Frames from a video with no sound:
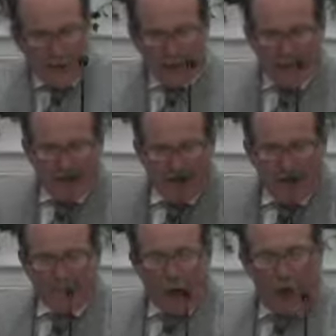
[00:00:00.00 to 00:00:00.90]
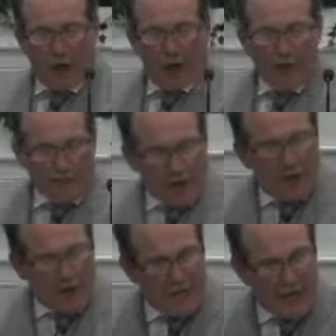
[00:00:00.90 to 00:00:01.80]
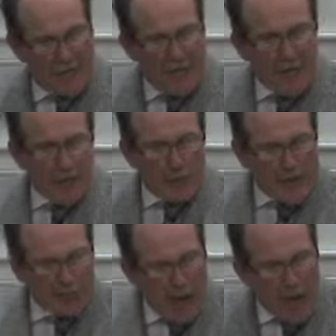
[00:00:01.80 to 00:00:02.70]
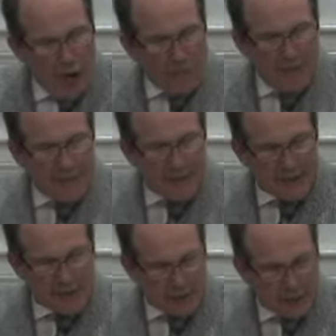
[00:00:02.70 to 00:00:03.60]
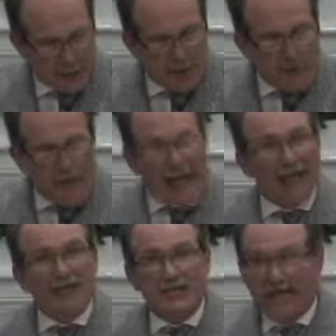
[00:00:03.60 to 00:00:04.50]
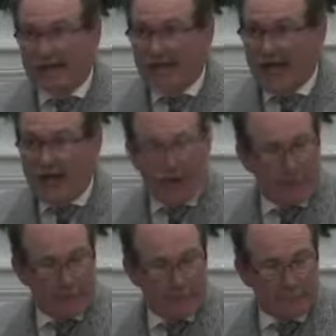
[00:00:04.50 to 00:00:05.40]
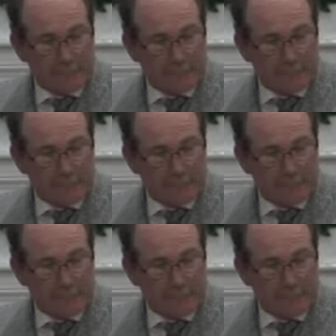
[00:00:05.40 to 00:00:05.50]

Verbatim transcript: here it is now, for through him we both, that's Jew and Gentile,